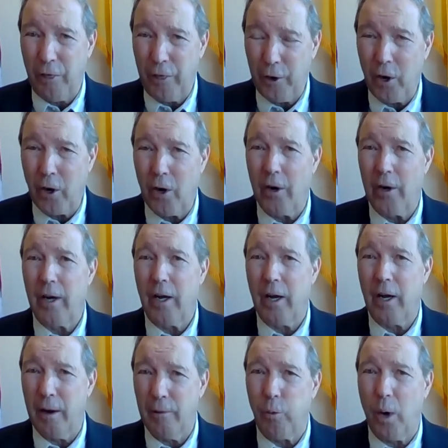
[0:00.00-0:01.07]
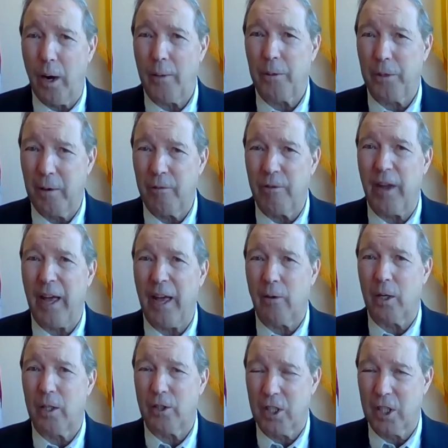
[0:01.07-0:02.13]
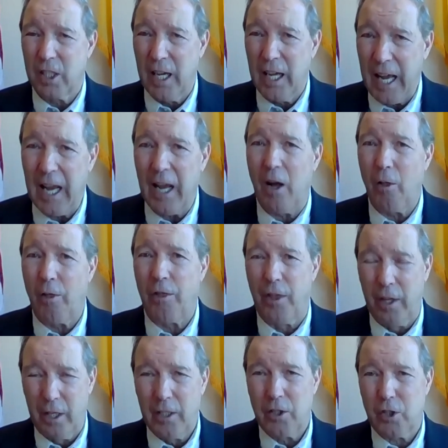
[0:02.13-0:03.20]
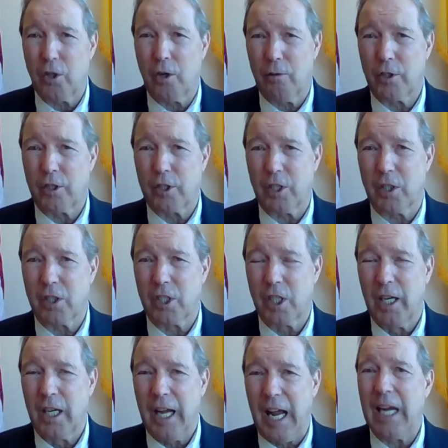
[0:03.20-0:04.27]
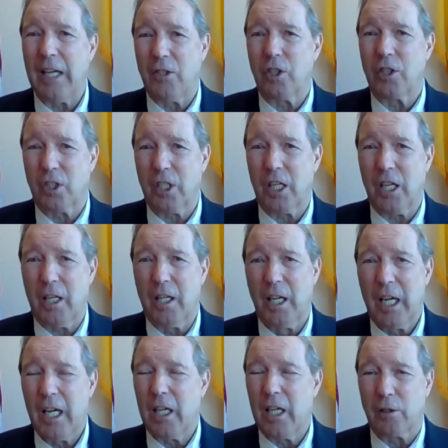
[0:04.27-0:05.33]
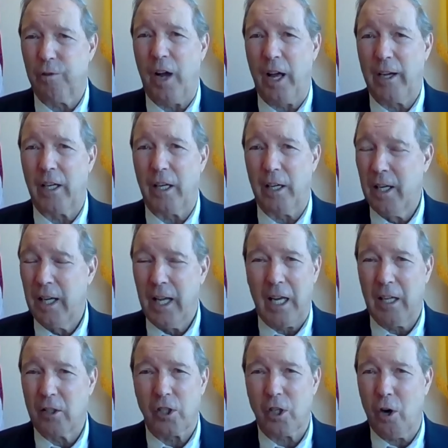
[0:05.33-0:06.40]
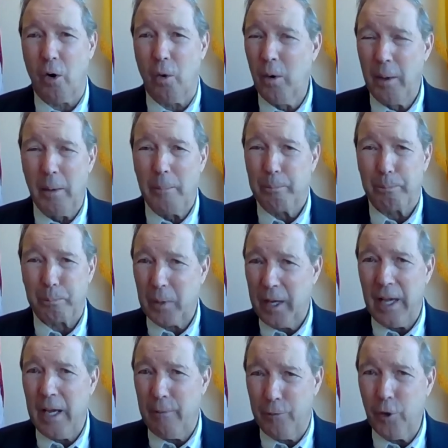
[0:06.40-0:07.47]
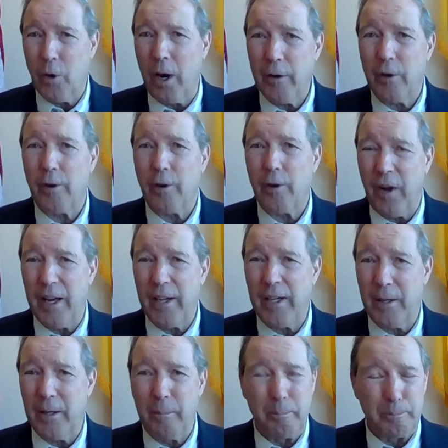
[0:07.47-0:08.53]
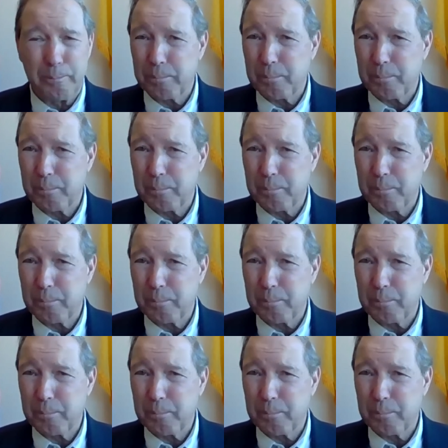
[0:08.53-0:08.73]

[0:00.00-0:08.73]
third of what the Veterans Health Services Agency is funded. And so if you're underfunded,